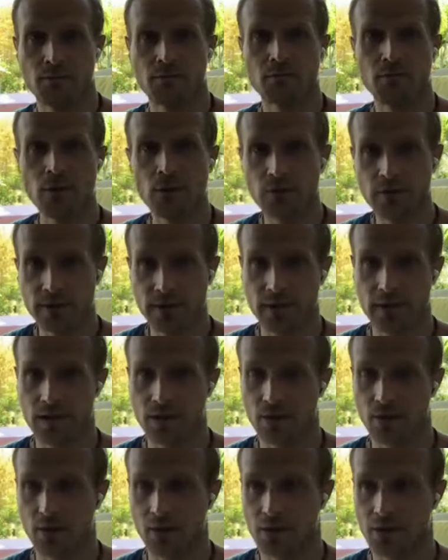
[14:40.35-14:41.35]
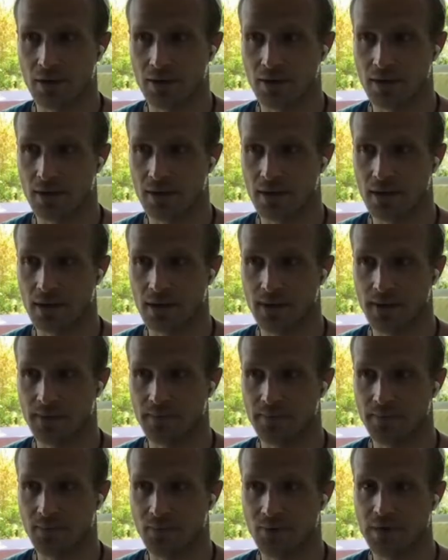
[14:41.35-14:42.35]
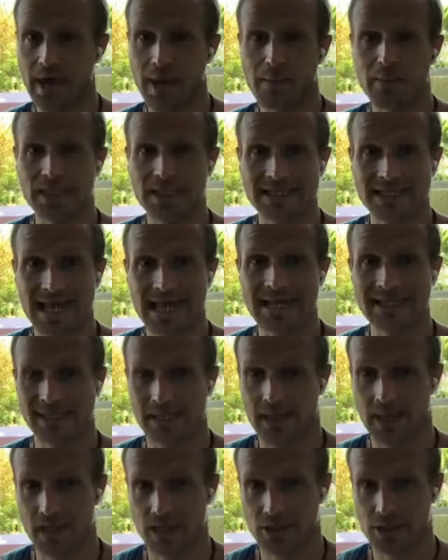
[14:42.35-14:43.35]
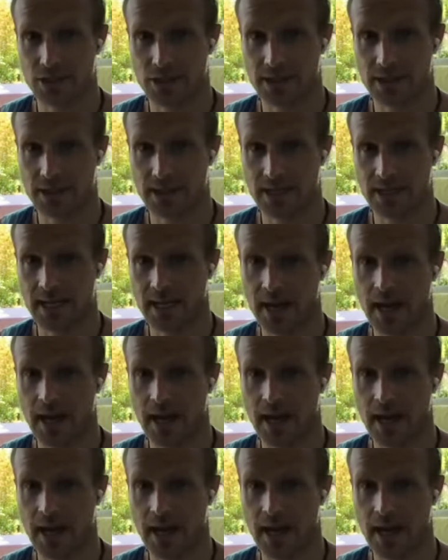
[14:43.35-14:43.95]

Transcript: moving or rehabilitating consciously,